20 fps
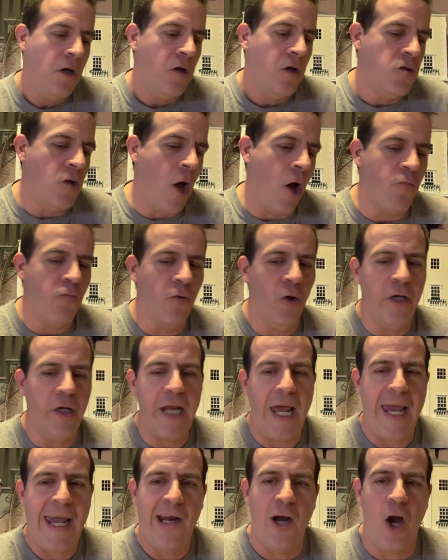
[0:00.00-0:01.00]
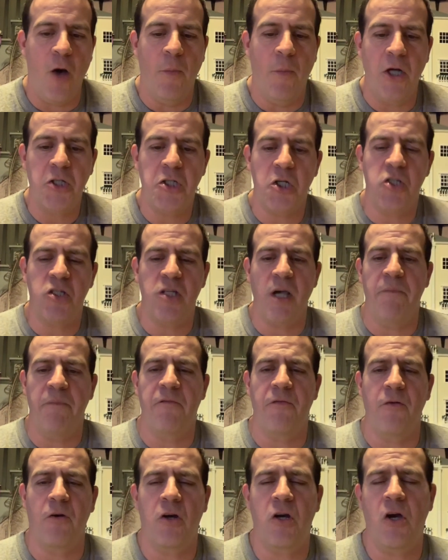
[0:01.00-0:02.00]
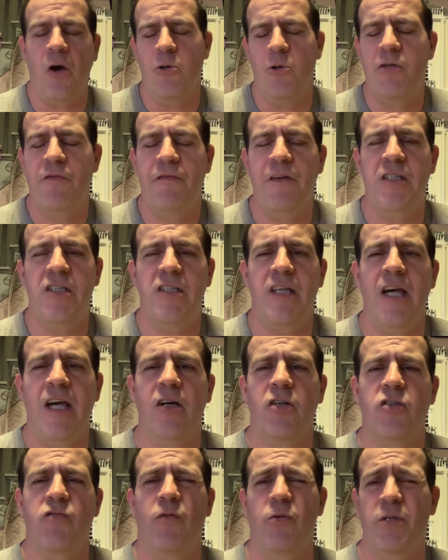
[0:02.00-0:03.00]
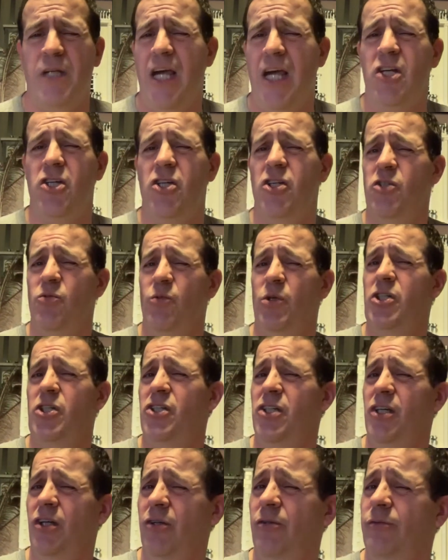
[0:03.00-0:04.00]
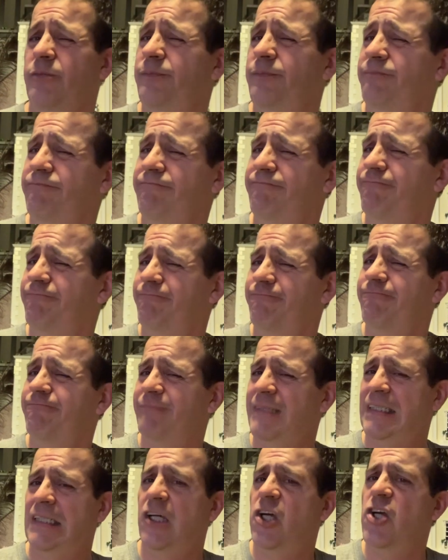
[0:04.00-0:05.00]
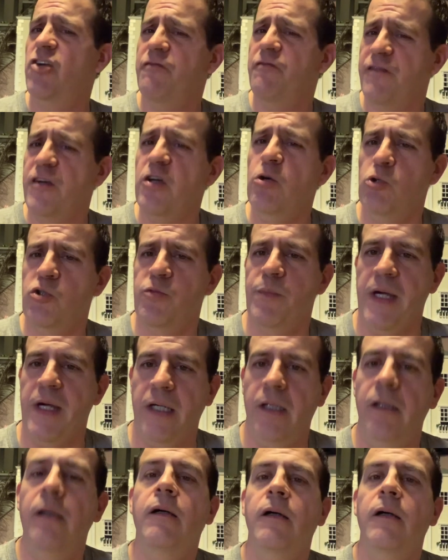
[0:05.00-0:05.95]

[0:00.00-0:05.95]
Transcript: Nothing really to hate on much except for Coach Fitzgerald's rotations, which still confuse me.